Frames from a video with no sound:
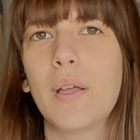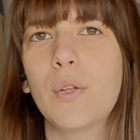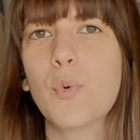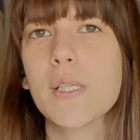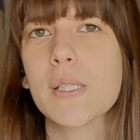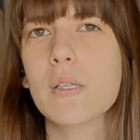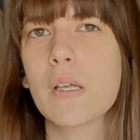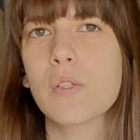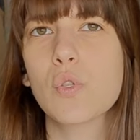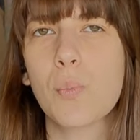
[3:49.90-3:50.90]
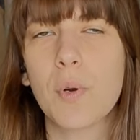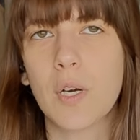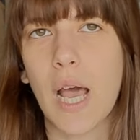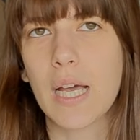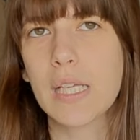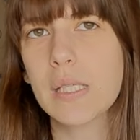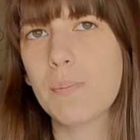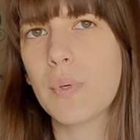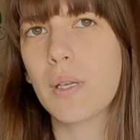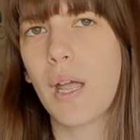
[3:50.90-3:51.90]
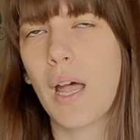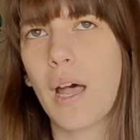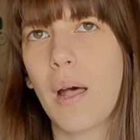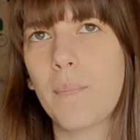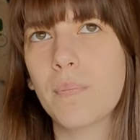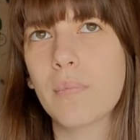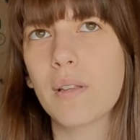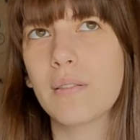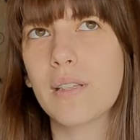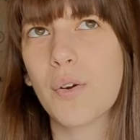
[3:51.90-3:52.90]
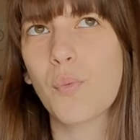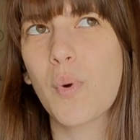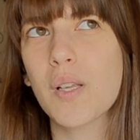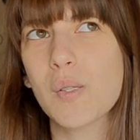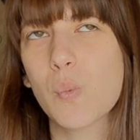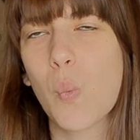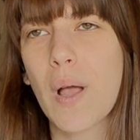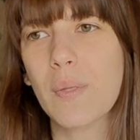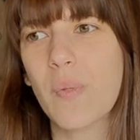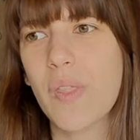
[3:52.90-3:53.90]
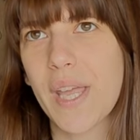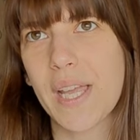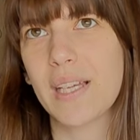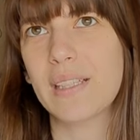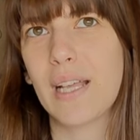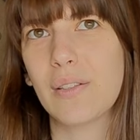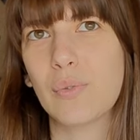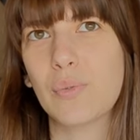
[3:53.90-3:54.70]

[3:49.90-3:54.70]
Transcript: it was super nice, but there was one thing that